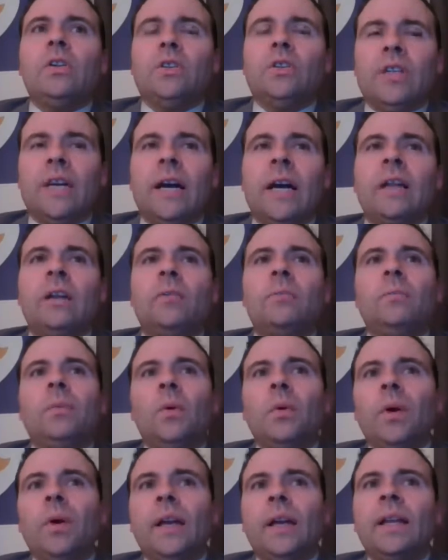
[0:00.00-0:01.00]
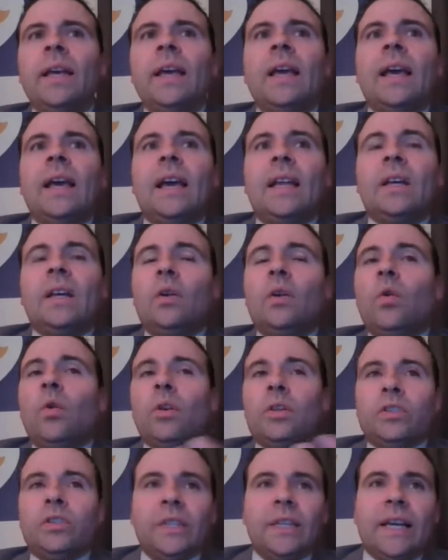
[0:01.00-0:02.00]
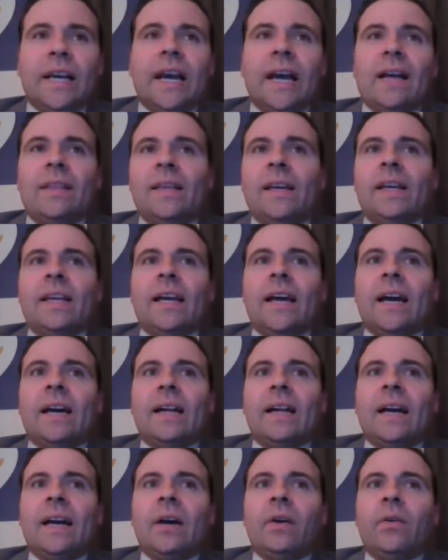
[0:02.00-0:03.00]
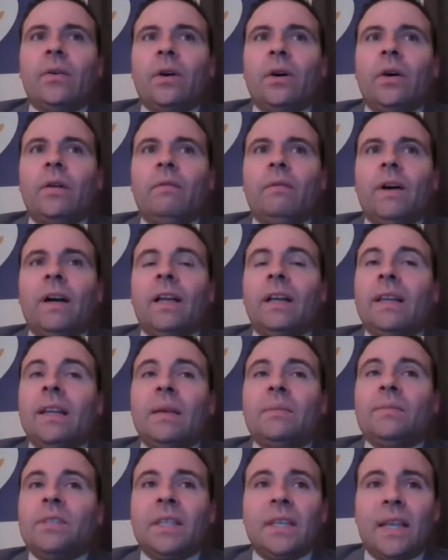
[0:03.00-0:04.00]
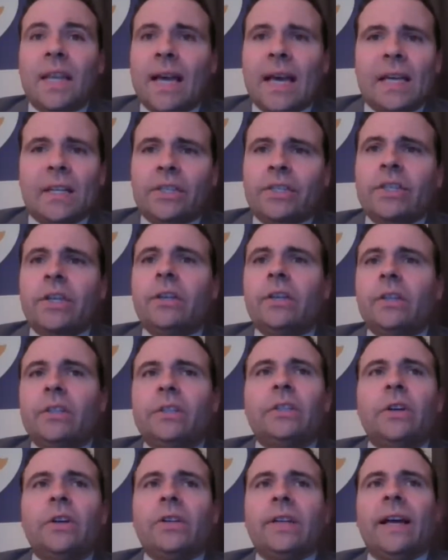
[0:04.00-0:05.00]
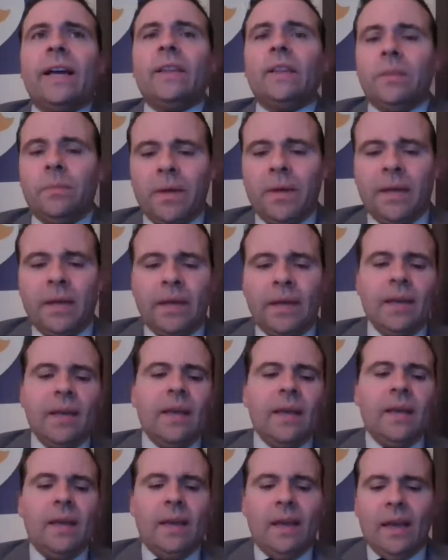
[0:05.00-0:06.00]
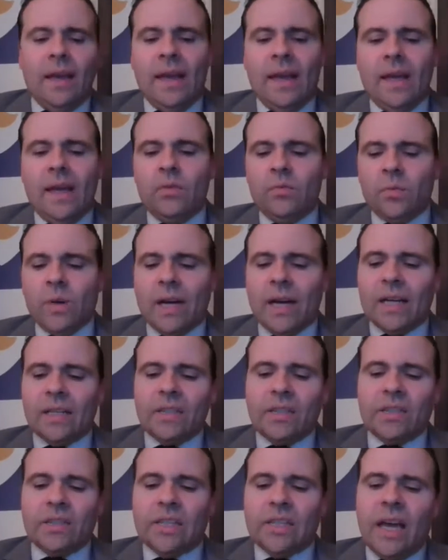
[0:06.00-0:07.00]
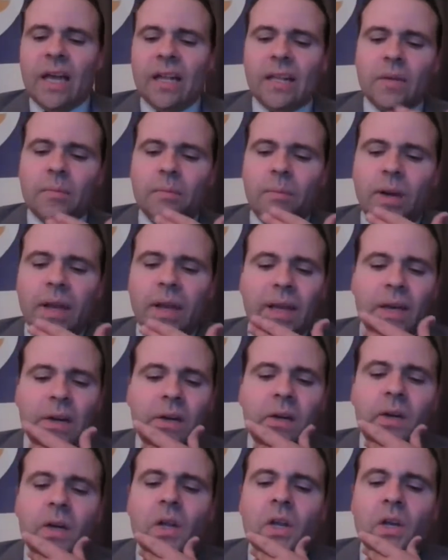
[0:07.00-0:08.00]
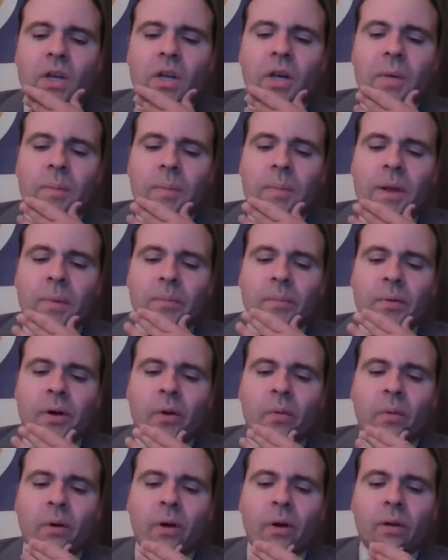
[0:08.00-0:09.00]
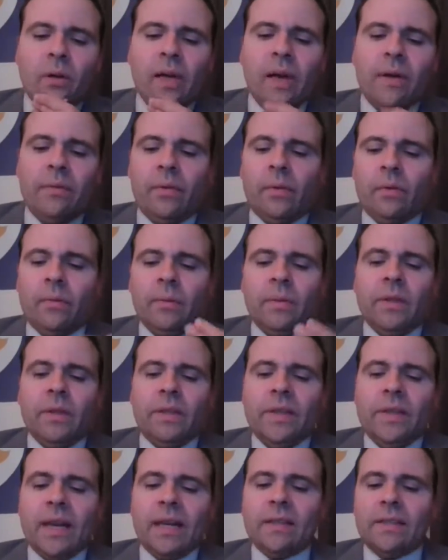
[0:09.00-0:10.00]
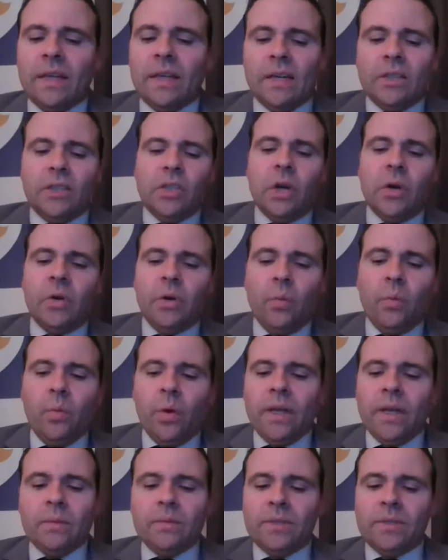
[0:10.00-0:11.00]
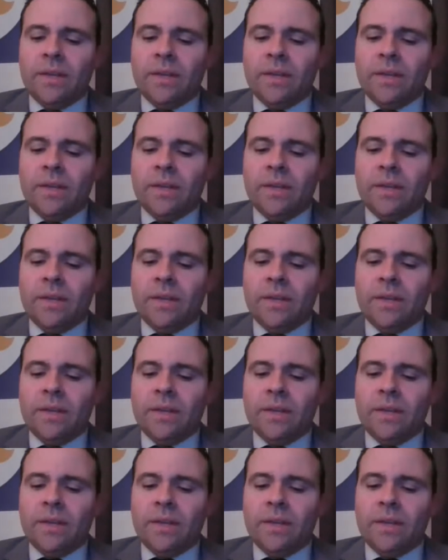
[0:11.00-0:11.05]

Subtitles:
Tyler Boyd, and, of course, the guy they got out of Clemson last year that turned out to be a rock-solid player, could be Pro Bowl level. Yes, Jonah Williams.